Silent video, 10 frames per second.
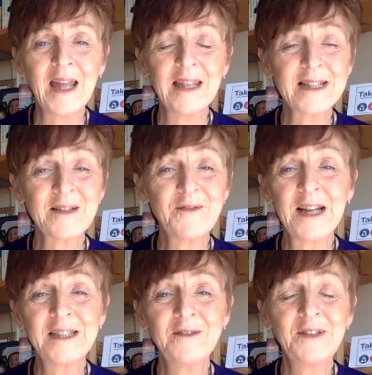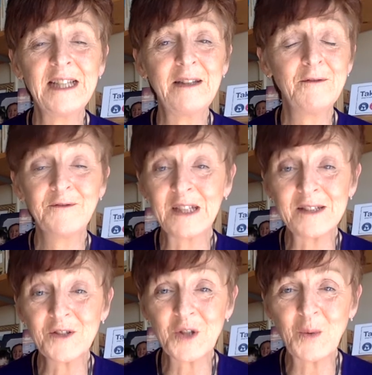that's effectively
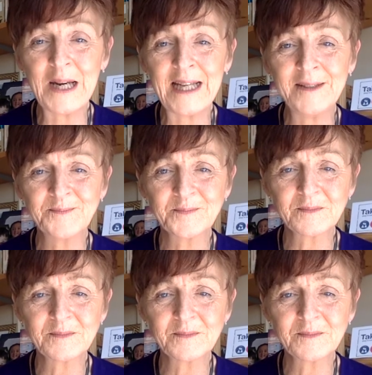filtered away.